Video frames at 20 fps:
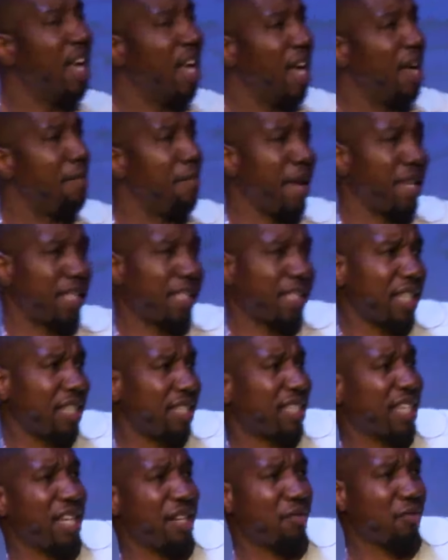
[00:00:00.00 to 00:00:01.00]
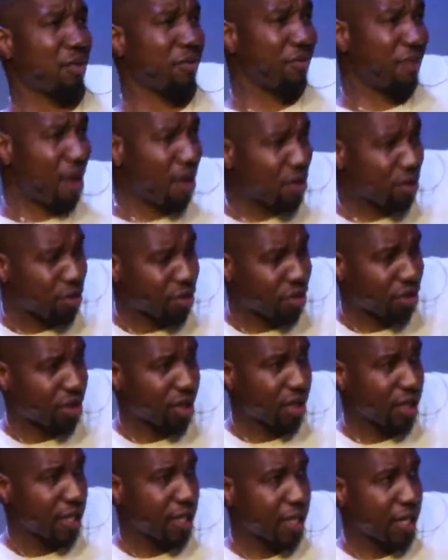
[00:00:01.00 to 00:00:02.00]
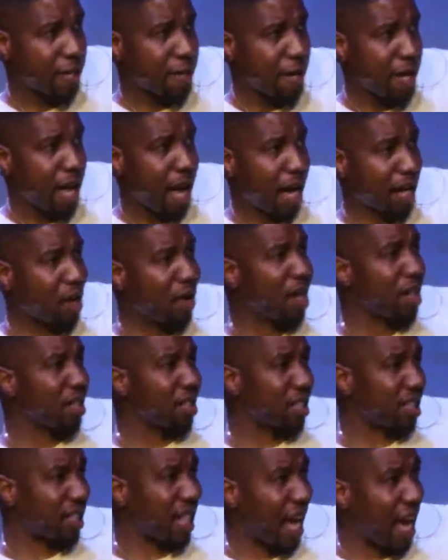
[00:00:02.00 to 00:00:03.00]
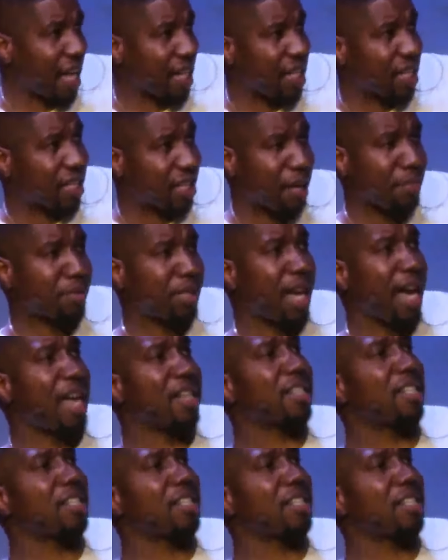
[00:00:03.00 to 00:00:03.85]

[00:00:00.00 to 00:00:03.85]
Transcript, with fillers: It makes sense in reverse. I don't understand it sometimes